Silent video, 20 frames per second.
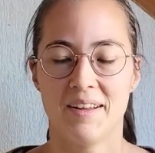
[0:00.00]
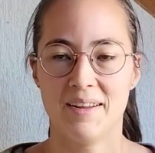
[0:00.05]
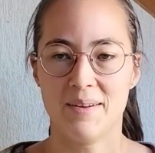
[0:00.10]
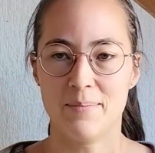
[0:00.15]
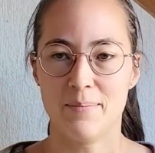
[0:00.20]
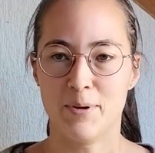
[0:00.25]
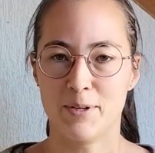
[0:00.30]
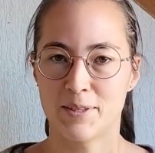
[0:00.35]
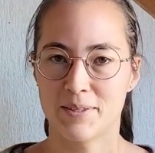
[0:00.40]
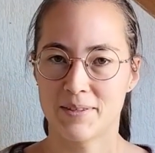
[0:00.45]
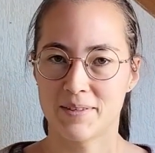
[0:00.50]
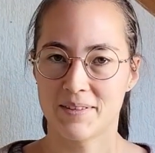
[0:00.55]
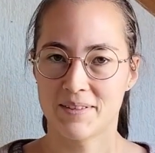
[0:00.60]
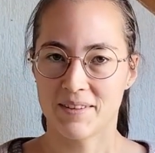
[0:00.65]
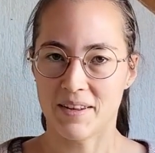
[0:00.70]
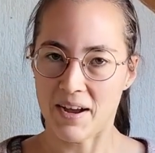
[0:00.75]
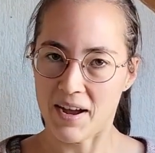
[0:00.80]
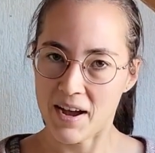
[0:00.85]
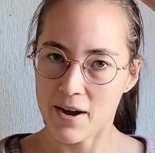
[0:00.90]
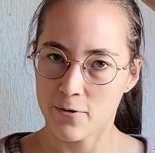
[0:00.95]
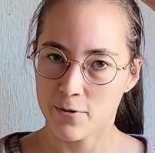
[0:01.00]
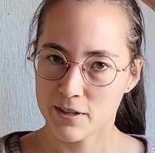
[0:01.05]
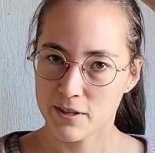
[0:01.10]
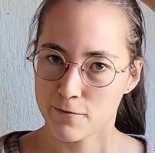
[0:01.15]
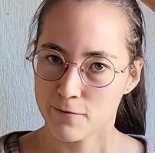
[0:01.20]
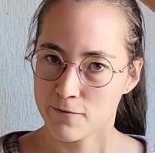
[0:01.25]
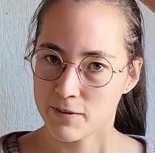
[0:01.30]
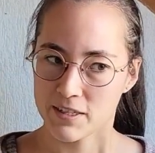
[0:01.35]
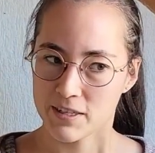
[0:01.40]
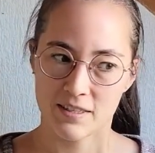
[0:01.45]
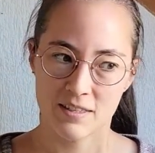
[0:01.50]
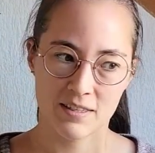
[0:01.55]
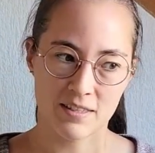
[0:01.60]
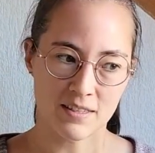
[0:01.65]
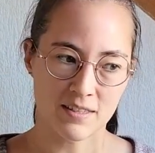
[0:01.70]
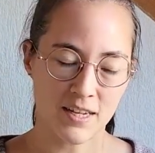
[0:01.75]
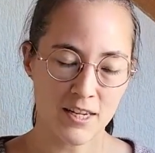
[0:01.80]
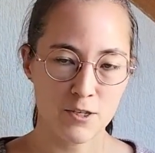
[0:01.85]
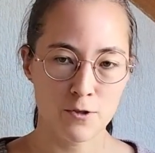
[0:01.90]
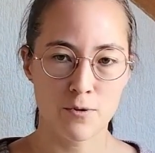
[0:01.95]
But how it
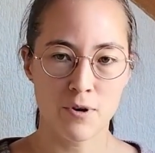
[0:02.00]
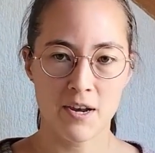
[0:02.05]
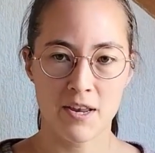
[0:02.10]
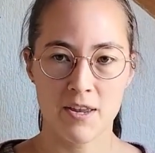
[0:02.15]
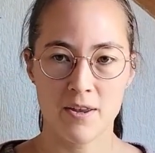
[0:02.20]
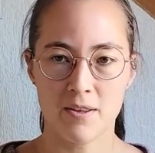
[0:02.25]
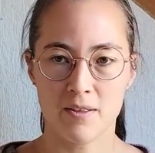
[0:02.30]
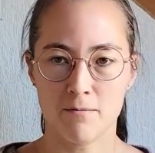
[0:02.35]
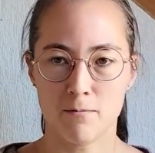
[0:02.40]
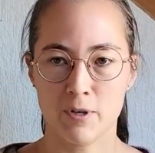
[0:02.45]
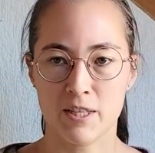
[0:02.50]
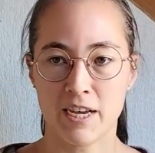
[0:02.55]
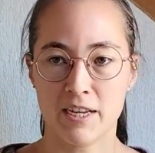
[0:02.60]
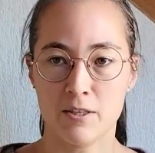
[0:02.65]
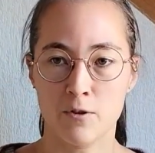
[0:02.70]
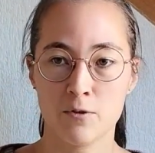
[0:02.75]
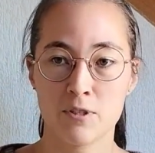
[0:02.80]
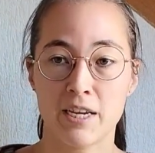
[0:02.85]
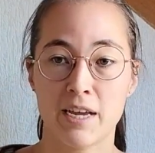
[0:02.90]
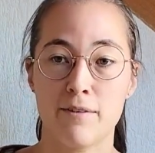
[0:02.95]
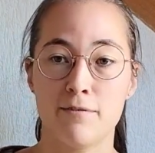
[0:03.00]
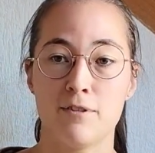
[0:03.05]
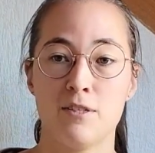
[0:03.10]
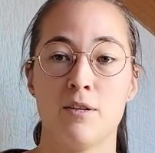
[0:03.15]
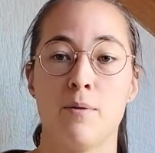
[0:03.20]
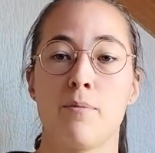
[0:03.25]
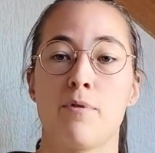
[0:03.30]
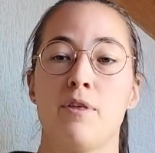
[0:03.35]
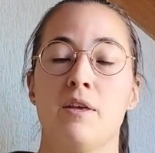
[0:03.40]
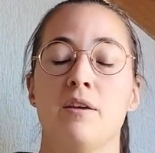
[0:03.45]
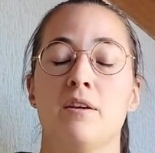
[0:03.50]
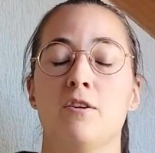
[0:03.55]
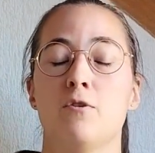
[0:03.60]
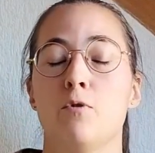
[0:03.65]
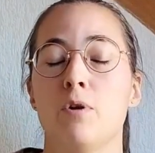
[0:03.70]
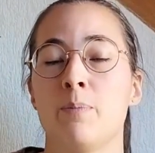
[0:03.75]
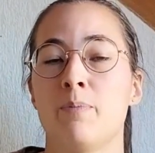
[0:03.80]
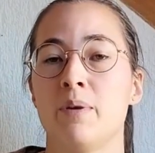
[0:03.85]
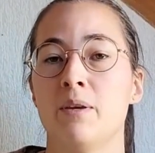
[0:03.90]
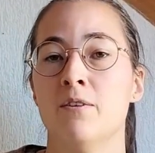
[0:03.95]
fits naturally when I don't have something
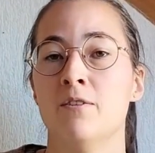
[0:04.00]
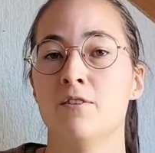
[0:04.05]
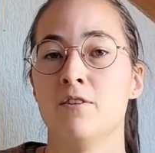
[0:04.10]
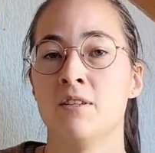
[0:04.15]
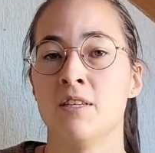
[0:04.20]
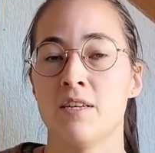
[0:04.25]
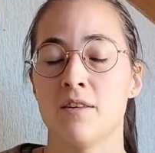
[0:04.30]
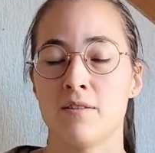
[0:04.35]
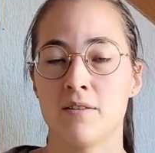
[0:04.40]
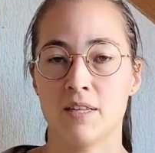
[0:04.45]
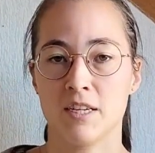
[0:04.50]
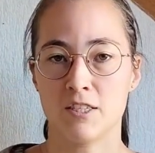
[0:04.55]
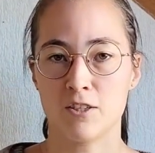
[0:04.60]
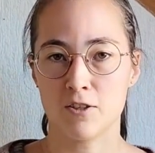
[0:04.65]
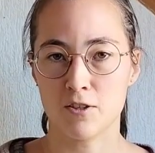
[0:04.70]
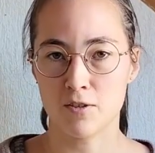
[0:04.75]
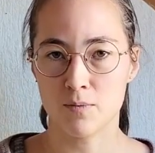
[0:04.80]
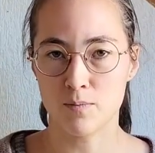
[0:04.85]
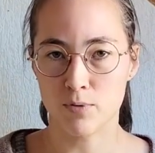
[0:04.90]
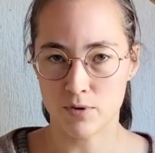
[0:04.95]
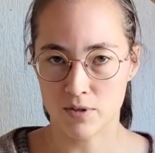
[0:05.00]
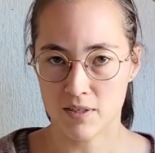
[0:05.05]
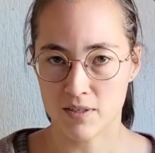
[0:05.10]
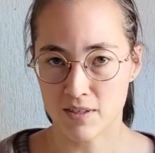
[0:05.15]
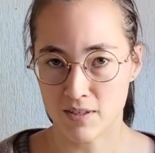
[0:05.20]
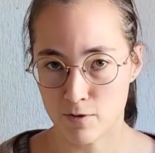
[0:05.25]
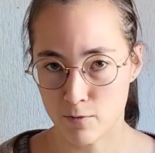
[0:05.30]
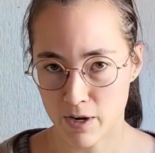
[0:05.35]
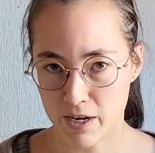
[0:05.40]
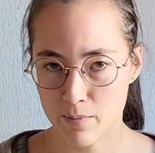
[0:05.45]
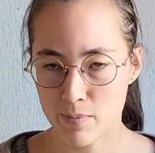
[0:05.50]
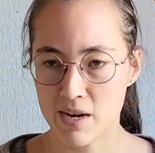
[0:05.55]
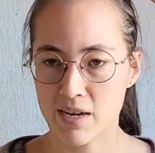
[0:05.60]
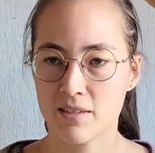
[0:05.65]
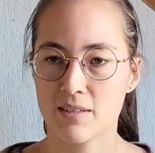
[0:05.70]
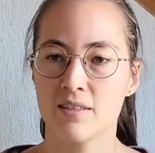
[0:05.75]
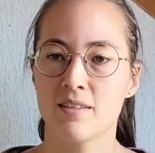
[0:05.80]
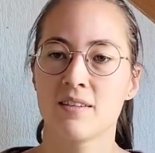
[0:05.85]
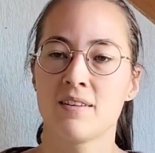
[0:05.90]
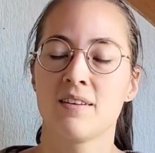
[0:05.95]
grippy underneath that just puts it in the right
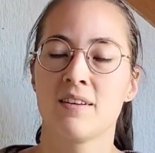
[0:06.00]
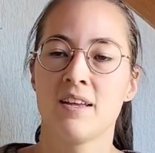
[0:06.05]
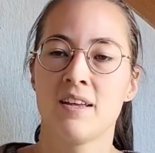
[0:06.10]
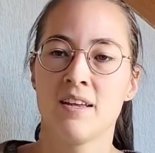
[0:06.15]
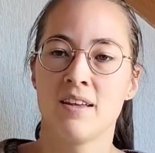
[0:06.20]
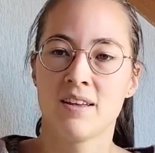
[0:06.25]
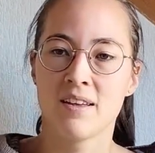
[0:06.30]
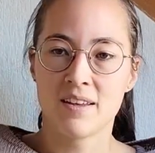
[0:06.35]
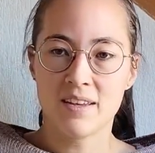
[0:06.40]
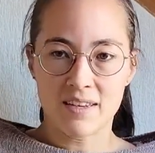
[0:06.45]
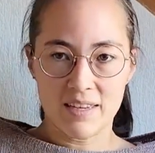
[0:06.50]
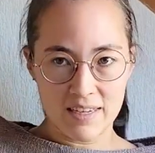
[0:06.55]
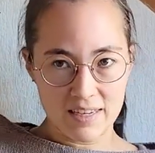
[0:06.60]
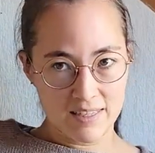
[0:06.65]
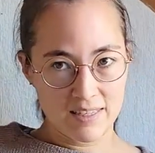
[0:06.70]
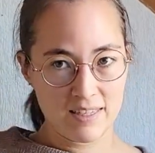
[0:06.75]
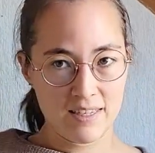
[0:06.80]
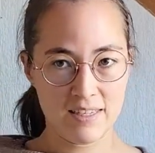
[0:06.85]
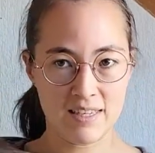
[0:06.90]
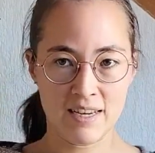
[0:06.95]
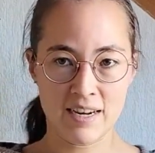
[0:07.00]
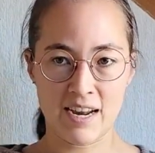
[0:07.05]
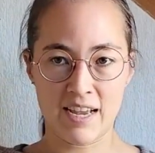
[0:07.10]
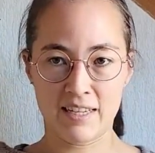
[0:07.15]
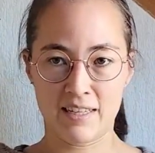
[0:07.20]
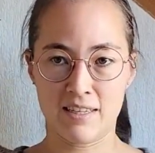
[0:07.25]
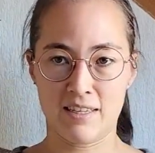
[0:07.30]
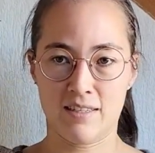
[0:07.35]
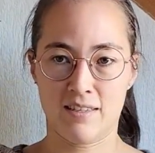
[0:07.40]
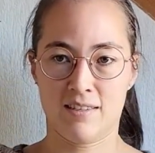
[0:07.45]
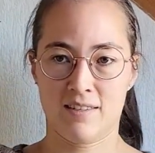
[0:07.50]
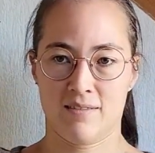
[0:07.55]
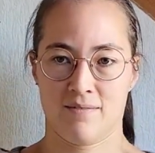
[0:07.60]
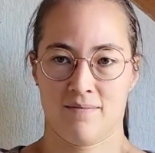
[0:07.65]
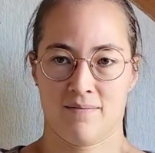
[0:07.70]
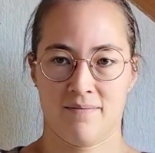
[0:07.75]
place, it's sitting like this.